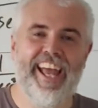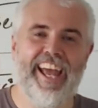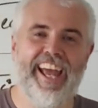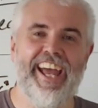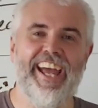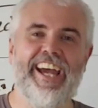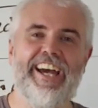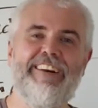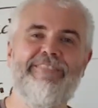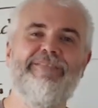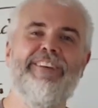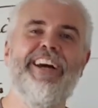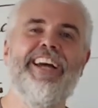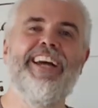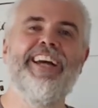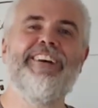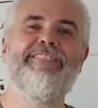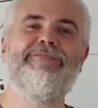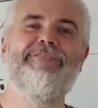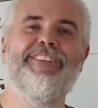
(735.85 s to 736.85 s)

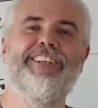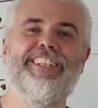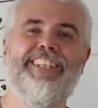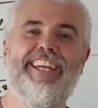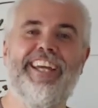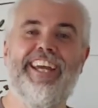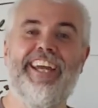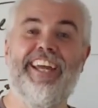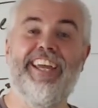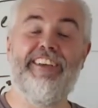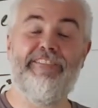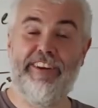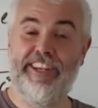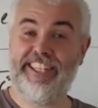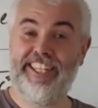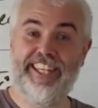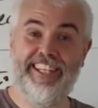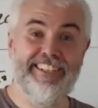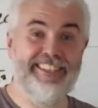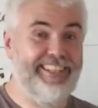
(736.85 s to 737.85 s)
But if I
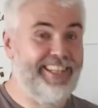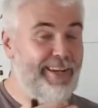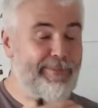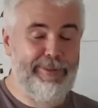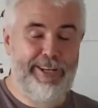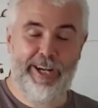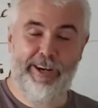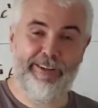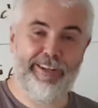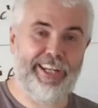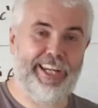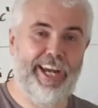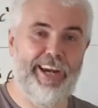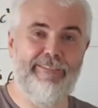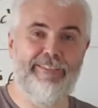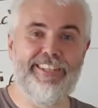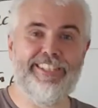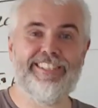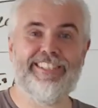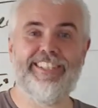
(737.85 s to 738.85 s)
didn't, let me know in the
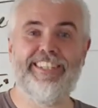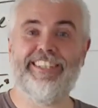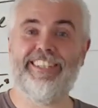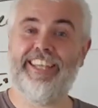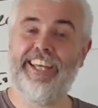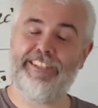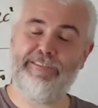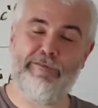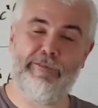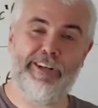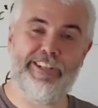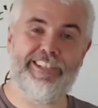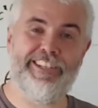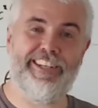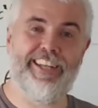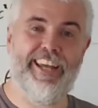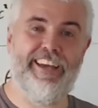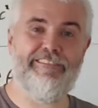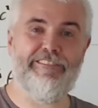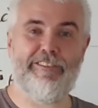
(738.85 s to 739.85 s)
comments. Thanks for
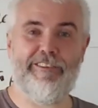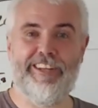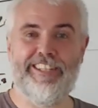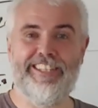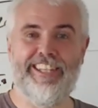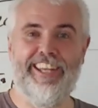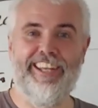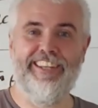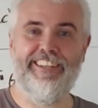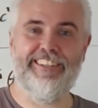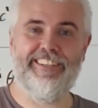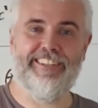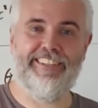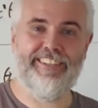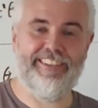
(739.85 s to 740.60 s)
watching, have a great day.